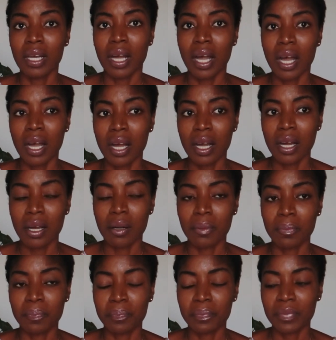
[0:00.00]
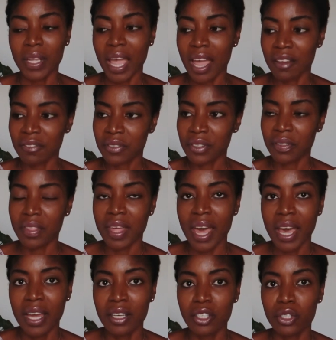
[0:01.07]
After
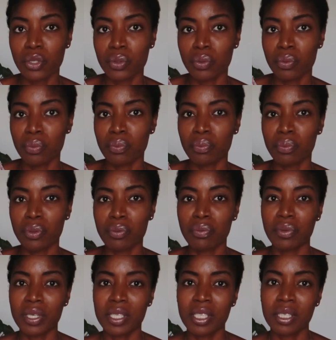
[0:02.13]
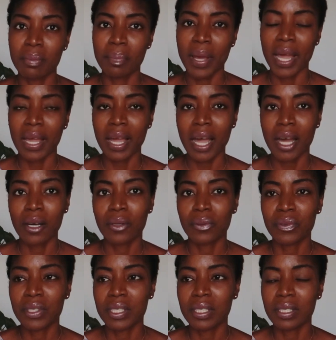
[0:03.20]
that, you would reach back
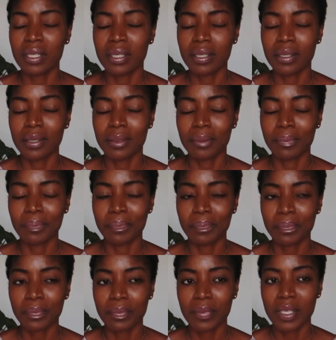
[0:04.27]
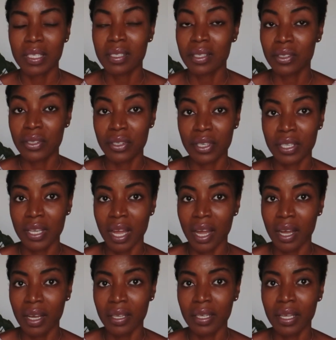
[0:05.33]
out to Sister
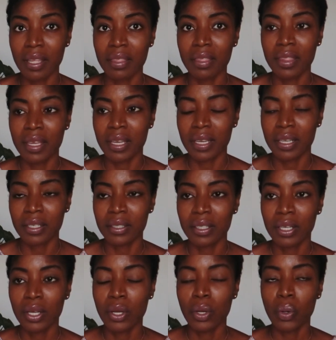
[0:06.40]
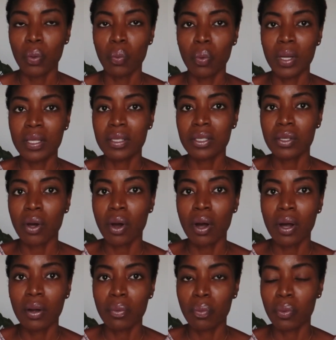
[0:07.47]
Yad, and then once
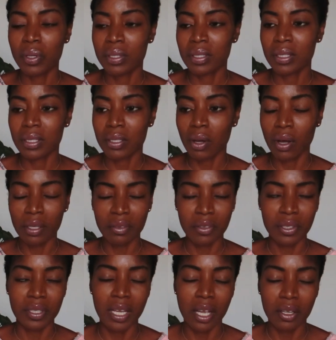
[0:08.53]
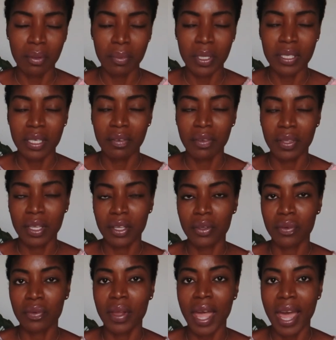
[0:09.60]
all of your documents, everything
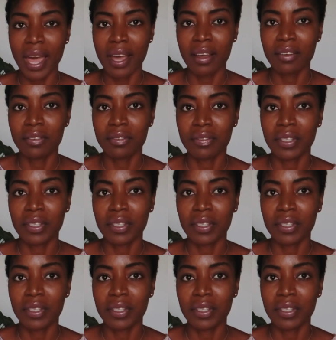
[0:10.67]
you have